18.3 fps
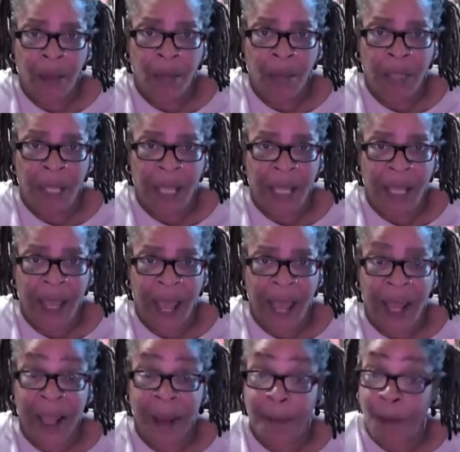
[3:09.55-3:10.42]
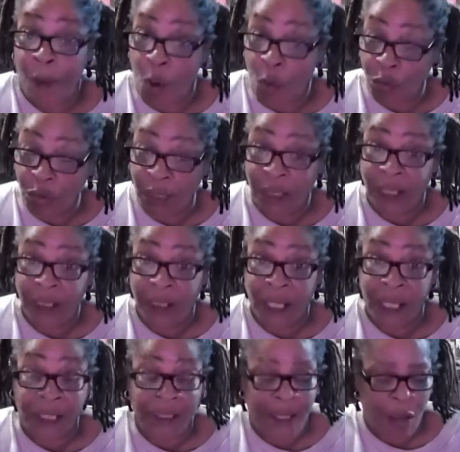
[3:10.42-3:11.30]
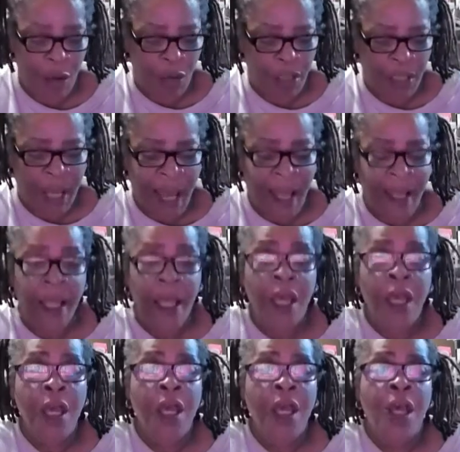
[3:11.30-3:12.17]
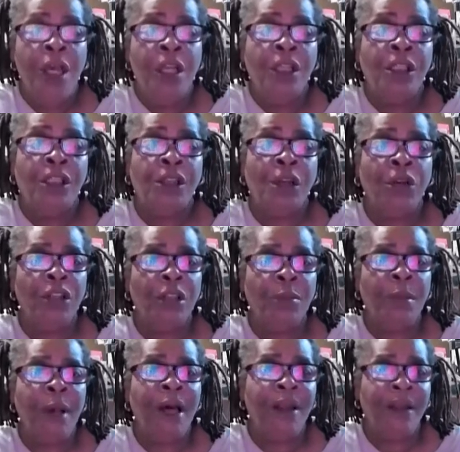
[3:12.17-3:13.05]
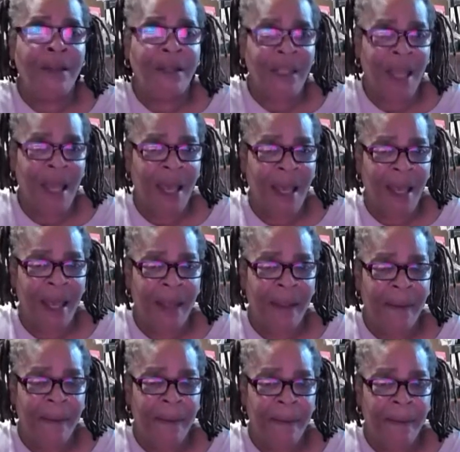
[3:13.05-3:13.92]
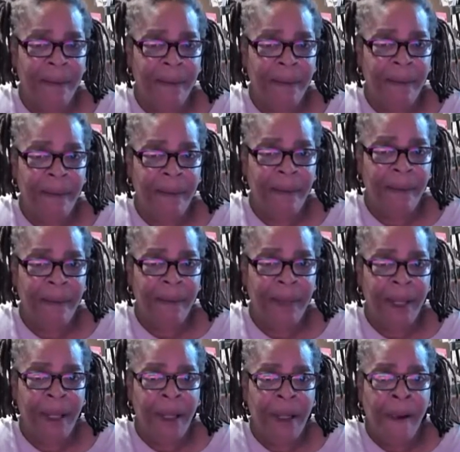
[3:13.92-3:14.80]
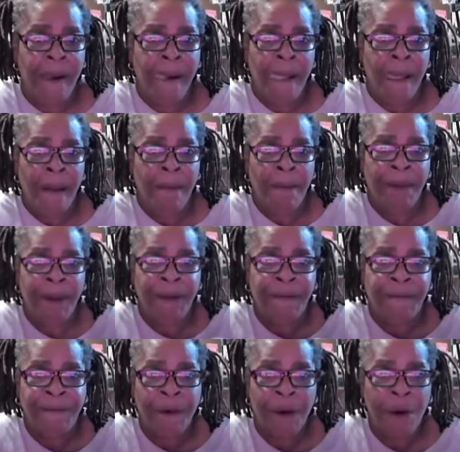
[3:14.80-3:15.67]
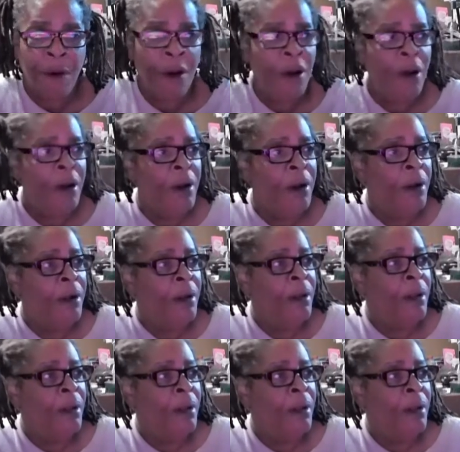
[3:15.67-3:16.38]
Okay, I am molding this clay because I only got certain amount of time before